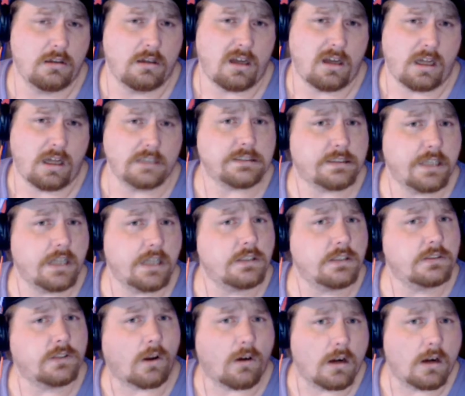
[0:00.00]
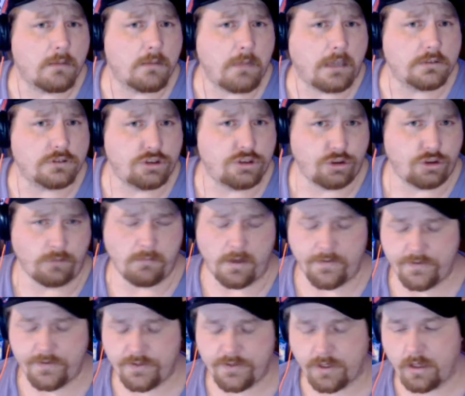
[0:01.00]
I'd say it started about 2
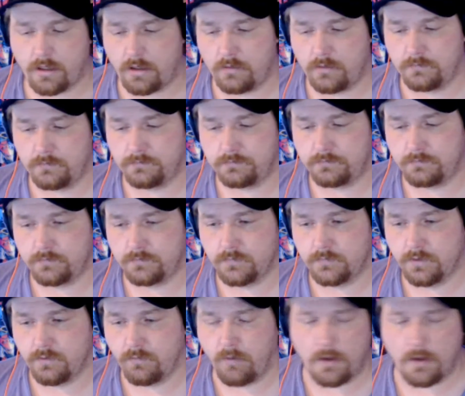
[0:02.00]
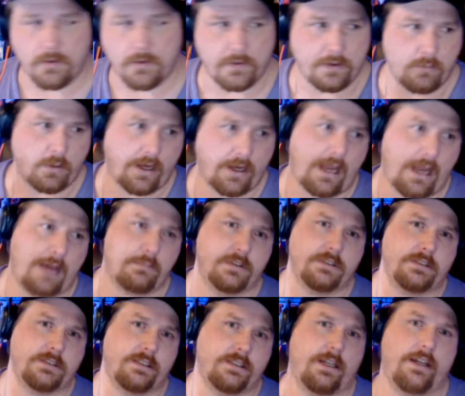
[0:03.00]
months ago, rather than what happened,
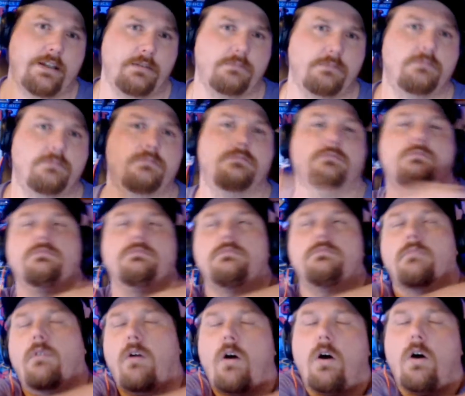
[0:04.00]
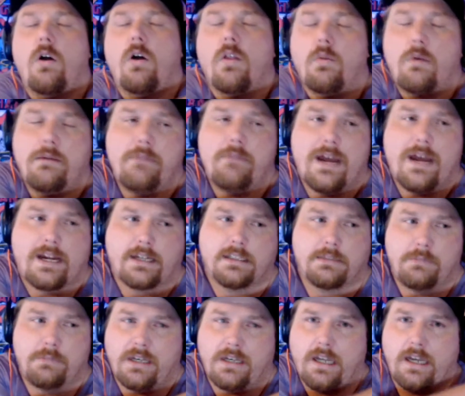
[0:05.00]
say, all the way back at the
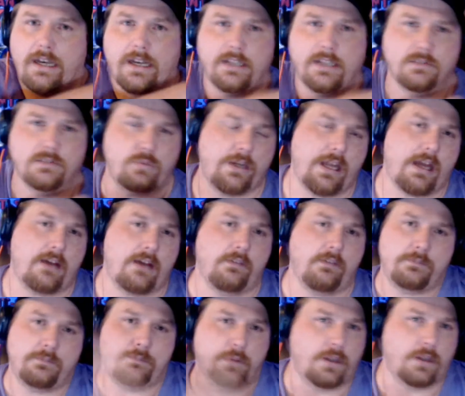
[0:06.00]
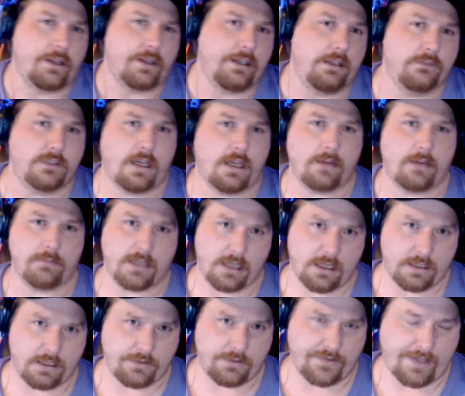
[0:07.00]
beginning, because we have plenty of time to
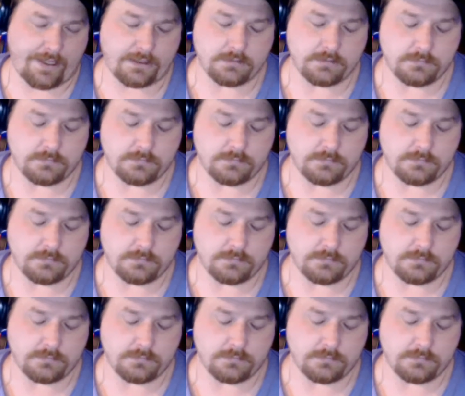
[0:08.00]
get to that.